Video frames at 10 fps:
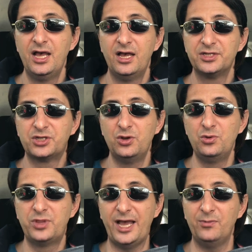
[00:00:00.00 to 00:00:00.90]
So
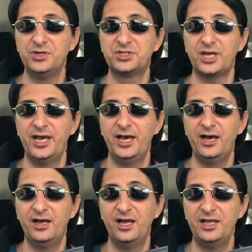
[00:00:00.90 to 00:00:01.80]
that was,
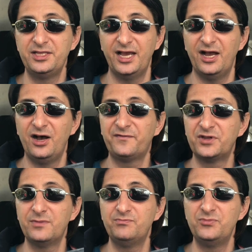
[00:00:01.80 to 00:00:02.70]

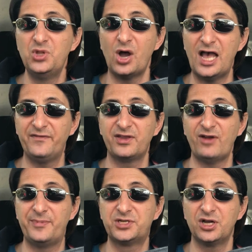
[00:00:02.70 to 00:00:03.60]
after not having a
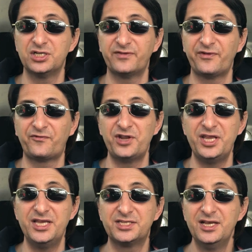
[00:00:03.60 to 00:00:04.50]
rapid charger for 3
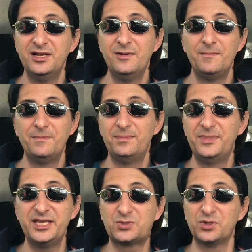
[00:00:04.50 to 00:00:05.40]
years,
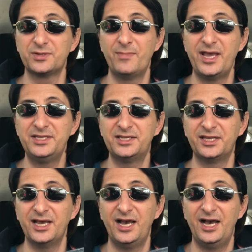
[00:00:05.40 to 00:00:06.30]
this was
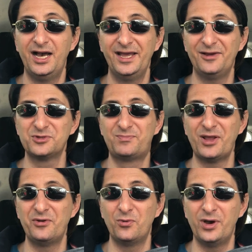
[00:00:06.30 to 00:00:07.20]
amazing. And I was
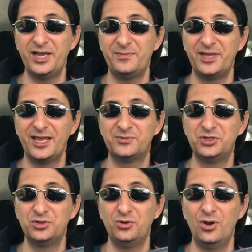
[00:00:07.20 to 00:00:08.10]
blown away being able to
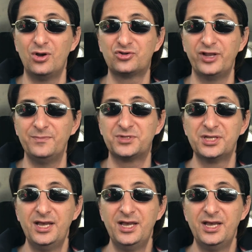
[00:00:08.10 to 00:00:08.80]
do long trips.